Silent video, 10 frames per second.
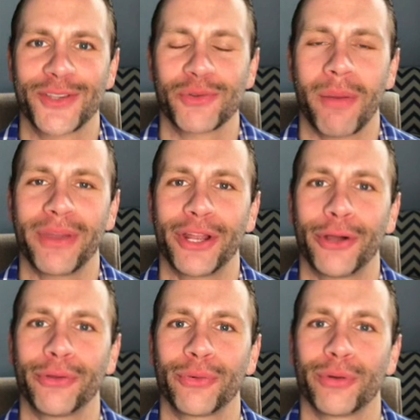So I'm going to
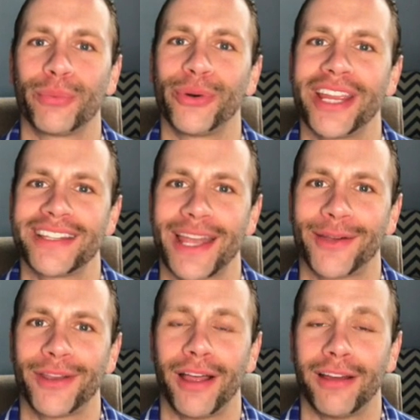go through a
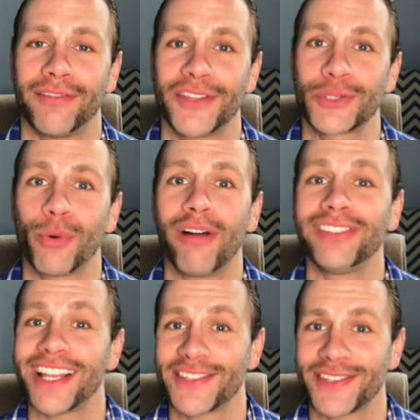breakdown of the 12
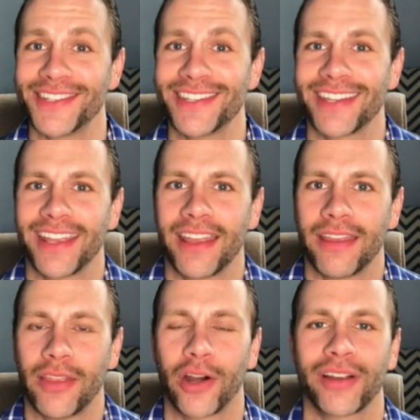lessons
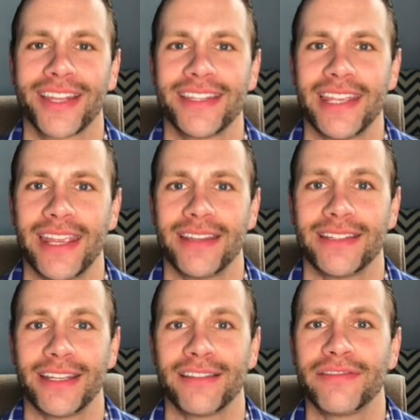that are contained
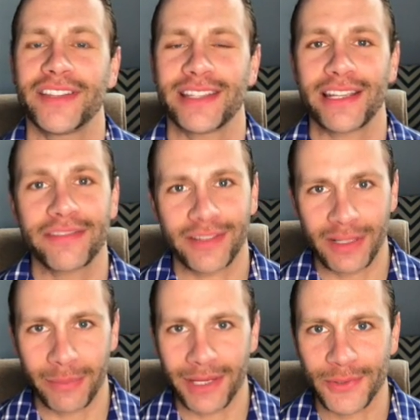in Physique
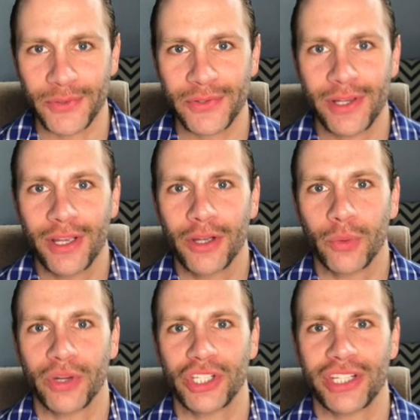Fundamentals,
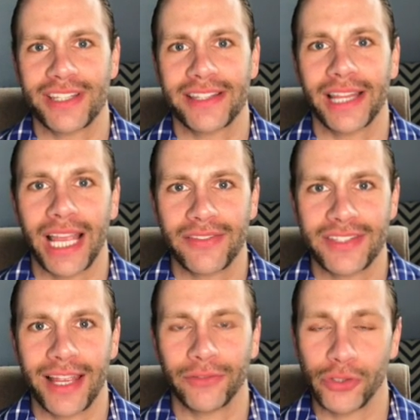which is the
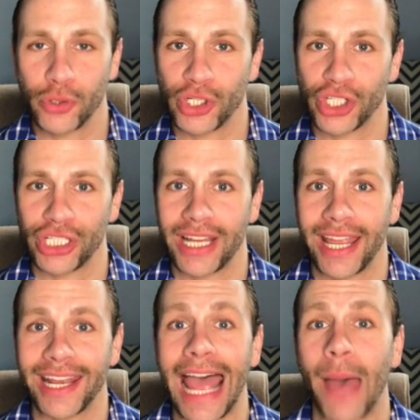lifestyle, nutrition,
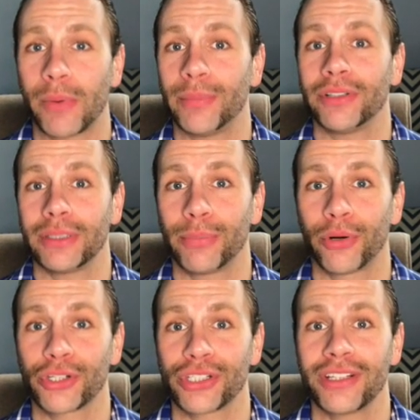and habit building
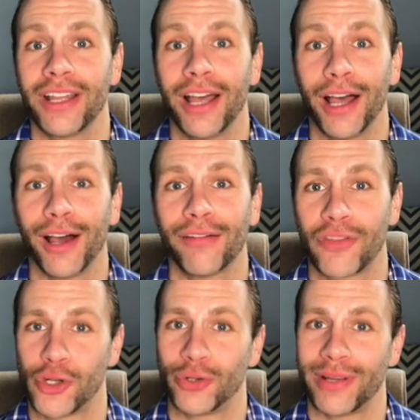portion of
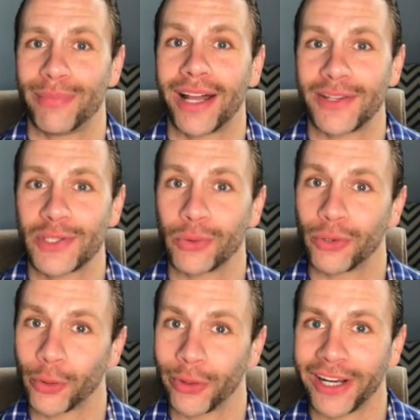the DreamBody
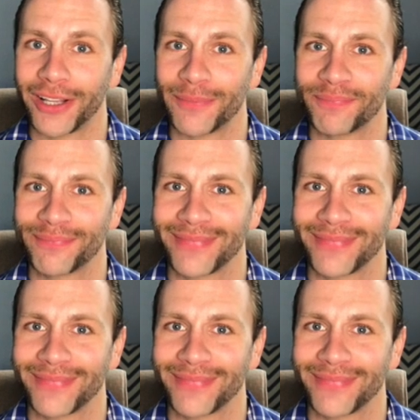school curriculum.